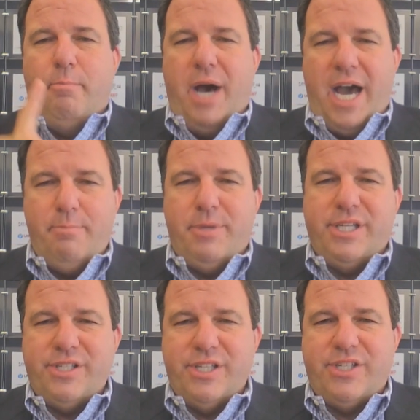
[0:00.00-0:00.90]
buy
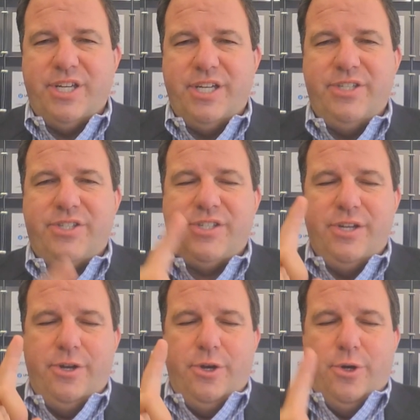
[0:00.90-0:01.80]

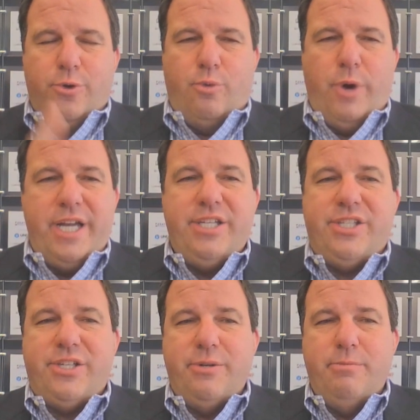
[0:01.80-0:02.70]
businesses,
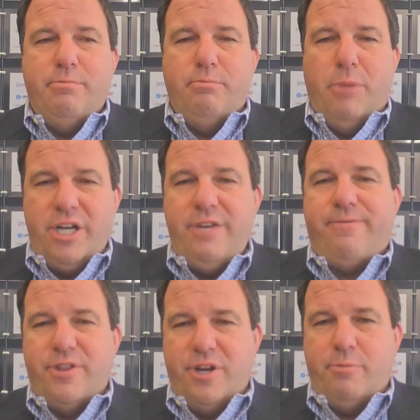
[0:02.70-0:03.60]
raise money
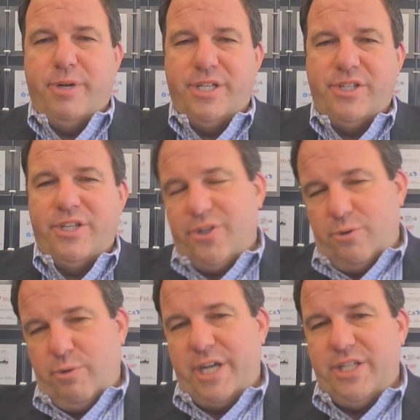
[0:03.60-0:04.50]
for their business
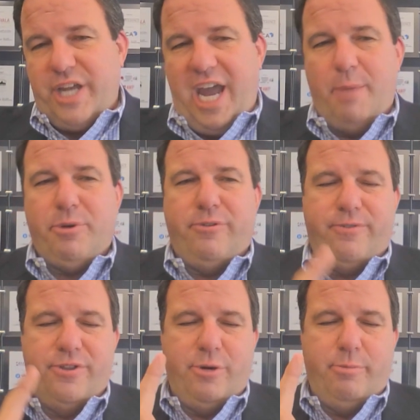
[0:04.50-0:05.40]
or raise capital
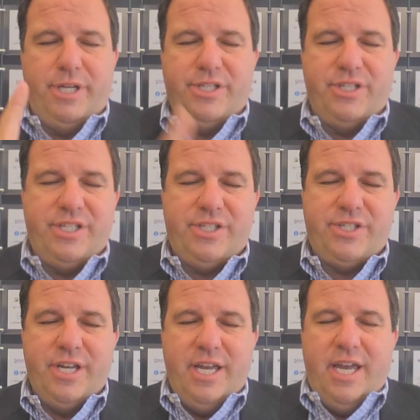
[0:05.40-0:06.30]
for their
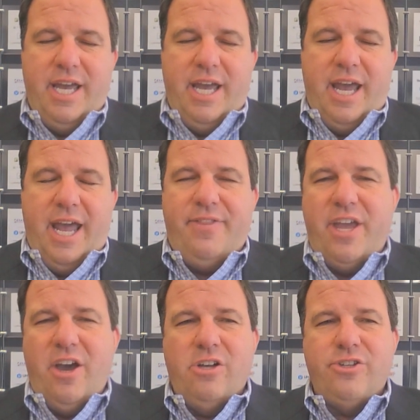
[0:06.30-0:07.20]
business. And
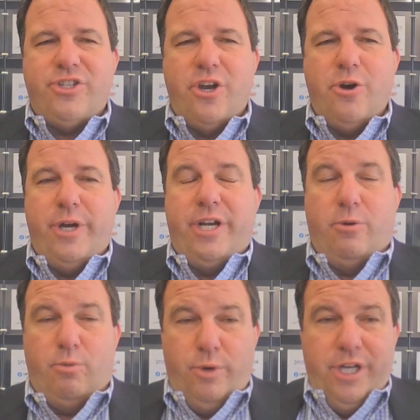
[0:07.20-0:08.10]
they also, in
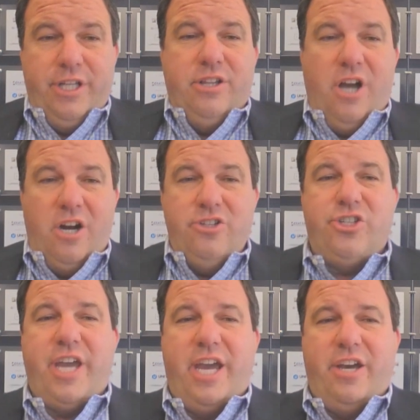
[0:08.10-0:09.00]
a really large
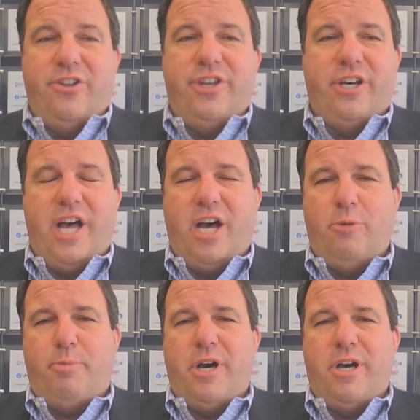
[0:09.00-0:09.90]
scale, they'll
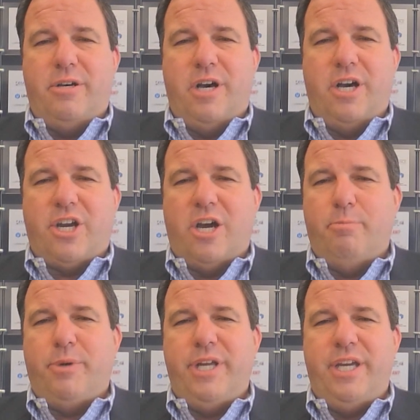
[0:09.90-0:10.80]
help a
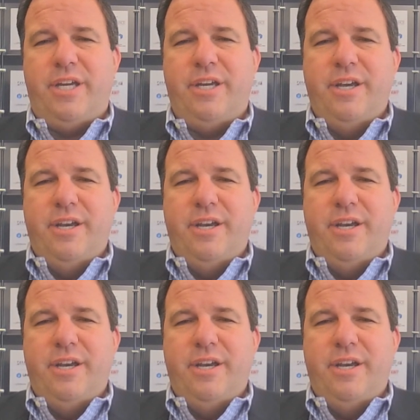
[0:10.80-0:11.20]
company